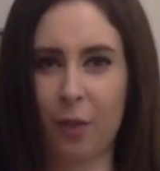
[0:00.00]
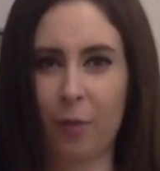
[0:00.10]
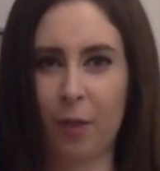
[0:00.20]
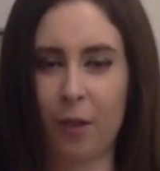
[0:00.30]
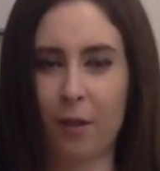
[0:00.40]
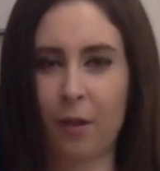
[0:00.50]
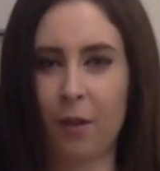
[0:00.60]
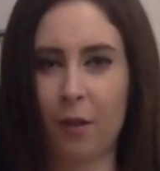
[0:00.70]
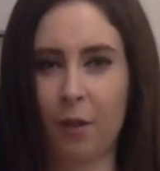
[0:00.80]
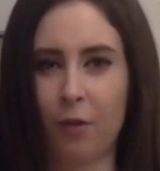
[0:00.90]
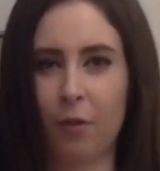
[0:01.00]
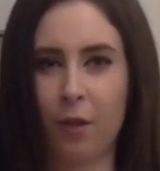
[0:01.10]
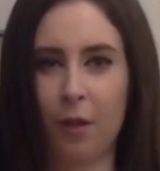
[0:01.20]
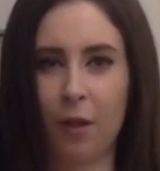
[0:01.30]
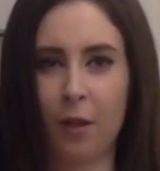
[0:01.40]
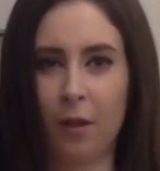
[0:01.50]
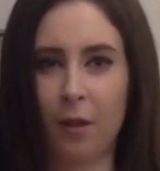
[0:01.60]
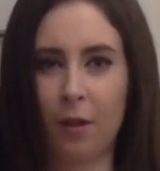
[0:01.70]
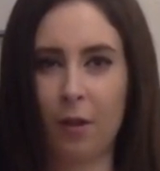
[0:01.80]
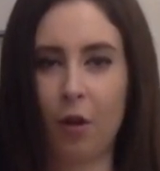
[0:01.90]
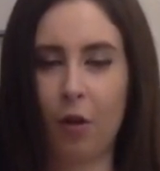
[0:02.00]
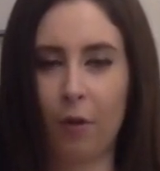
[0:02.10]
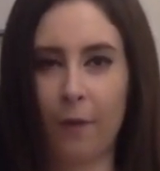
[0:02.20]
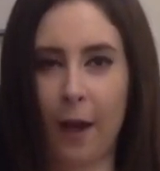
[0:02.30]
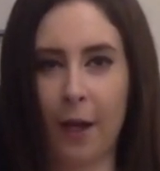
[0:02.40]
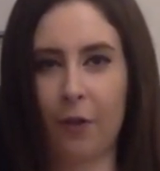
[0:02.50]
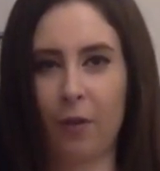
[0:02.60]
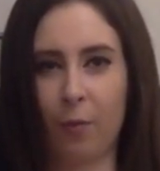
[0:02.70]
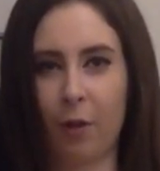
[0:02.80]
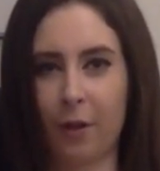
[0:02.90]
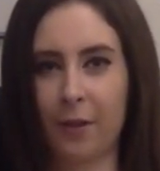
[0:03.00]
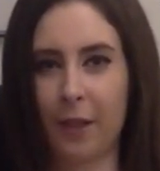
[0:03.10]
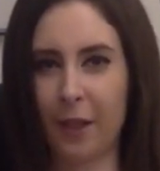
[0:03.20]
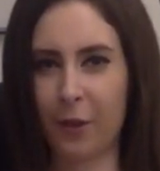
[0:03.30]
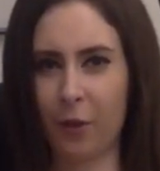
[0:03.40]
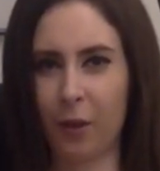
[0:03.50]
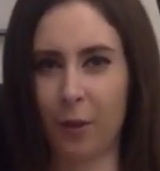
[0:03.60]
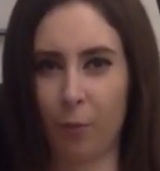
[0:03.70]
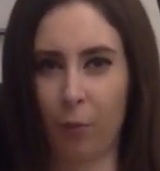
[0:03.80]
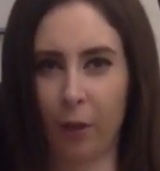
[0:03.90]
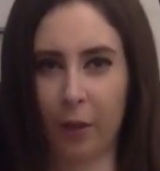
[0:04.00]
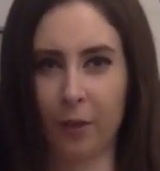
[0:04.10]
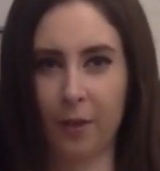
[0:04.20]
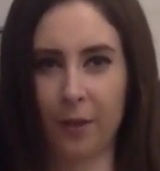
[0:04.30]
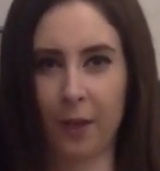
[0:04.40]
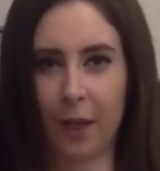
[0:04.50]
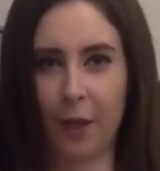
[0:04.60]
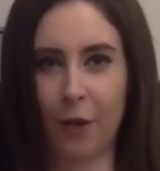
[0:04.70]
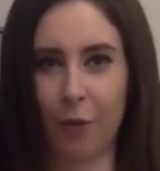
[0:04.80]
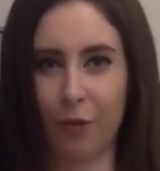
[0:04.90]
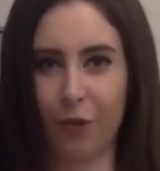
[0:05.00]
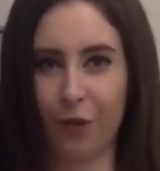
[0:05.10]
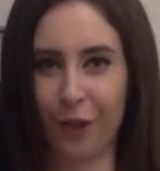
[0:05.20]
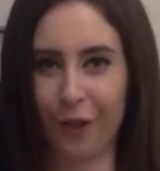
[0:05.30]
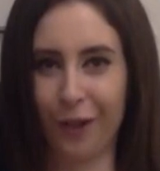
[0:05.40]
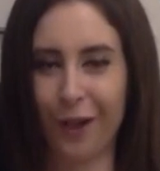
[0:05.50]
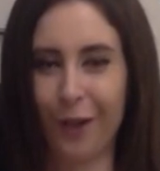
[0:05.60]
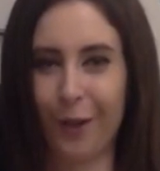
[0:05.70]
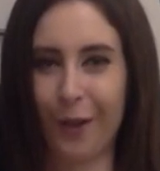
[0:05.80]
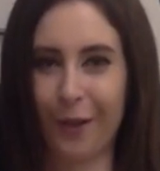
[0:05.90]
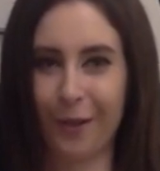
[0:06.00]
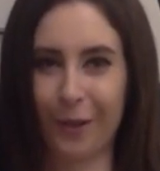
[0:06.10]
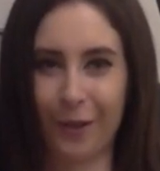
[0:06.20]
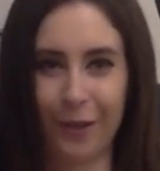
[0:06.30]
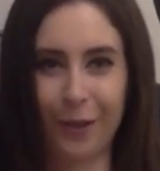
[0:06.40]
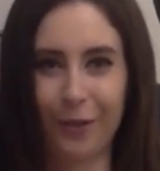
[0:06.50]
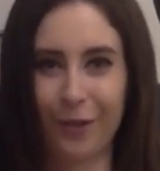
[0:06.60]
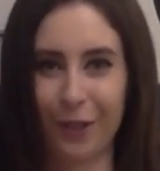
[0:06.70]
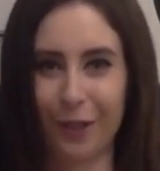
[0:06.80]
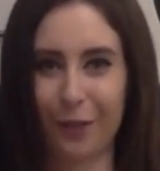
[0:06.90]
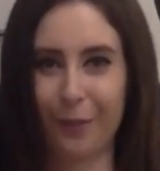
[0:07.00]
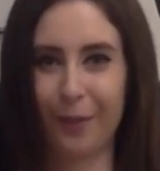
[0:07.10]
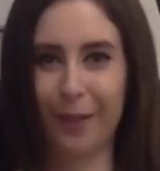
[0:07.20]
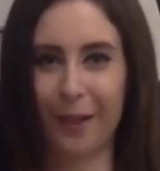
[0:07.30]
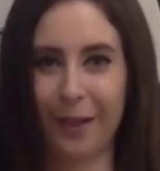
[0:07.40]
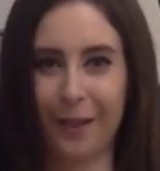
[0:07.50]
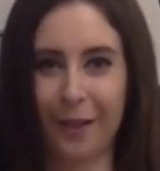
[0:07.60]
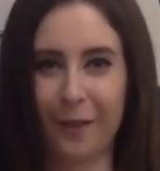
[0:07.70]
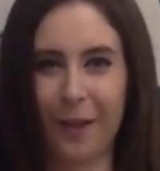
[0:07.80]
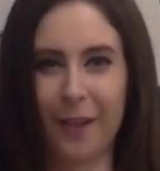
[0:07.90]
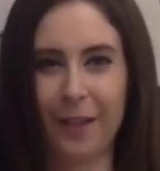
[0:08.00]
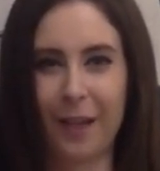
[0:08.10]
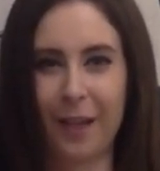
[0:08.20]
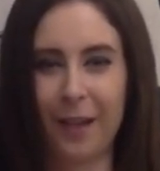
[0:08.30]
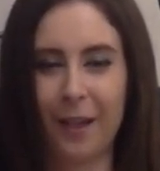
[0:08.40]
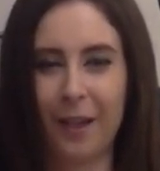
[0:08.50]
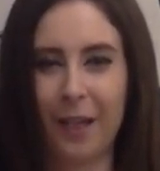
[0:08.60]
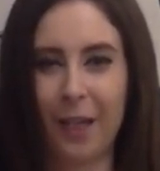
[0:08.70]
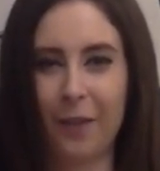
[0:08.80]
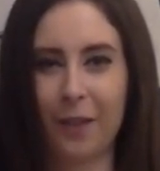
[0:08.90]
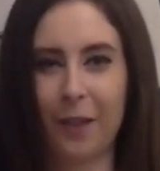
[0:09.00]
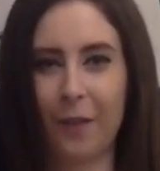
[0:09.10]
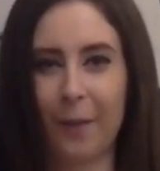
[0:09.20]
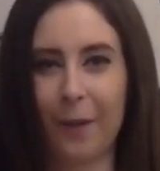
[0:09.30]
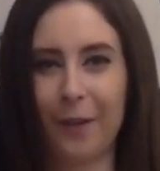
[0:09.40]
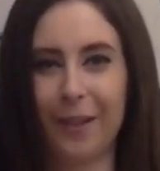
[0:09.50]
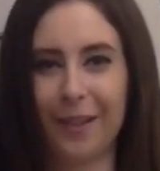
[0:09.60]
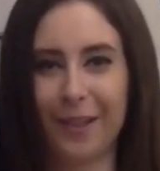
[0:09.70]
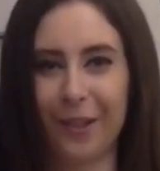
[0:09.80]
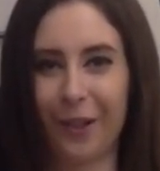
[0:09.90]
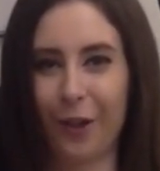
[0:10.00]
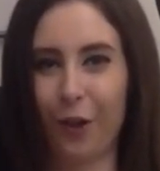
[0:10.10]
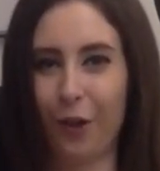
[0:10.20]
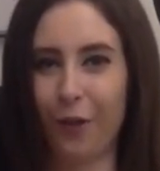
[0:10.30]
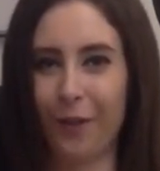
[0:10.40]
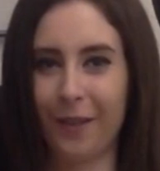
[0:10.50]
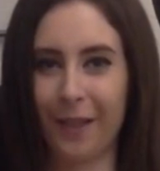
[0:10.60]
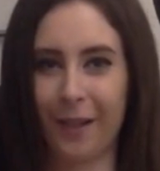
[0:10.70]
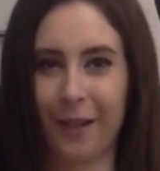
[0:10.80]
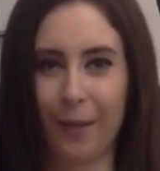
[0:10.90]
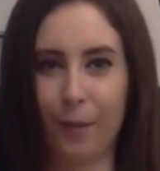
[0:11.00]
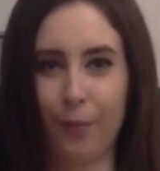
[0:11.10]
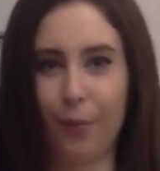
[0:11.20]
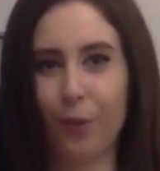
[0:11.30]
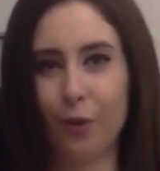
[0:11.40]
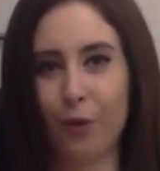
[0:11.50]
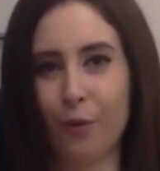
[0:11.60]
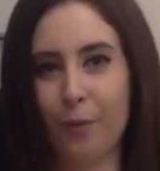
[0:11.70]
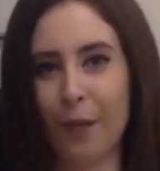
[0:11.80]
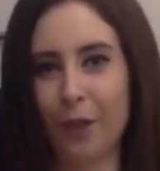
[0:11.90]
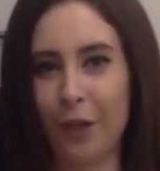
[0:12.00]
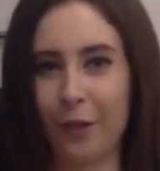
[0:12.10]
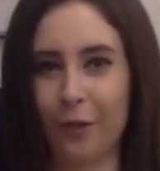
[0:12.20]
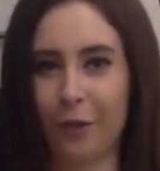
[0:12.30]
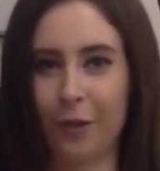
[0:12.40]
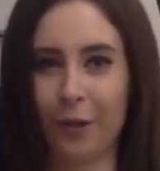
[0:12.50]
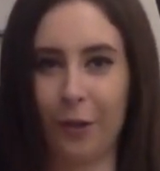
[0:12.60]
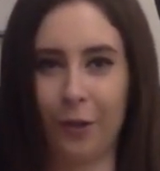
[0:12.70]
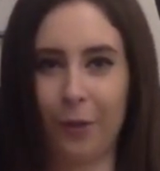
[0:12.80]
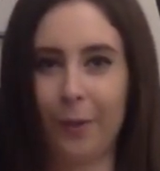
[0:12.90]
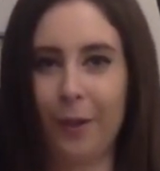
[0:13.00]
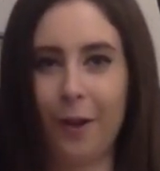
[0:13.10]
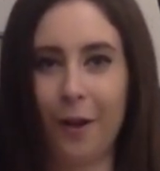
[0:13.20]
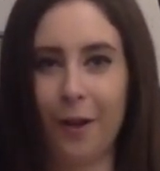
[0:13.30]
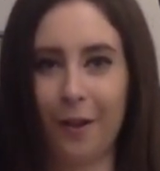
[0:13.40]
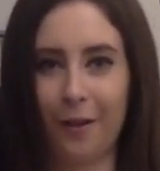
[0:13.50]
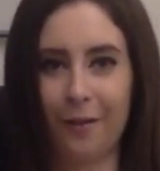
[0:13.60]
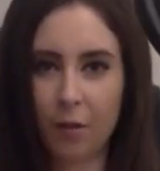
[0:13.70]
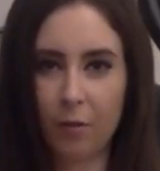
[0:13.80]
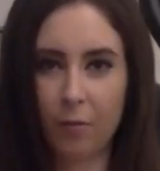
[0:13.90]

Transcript: with, you know, all of that, I don't even want to say certain words that I know will trigger things on YouTube, because if I say even stuff about history, all of a sudden, boom, my channel could literally be gone.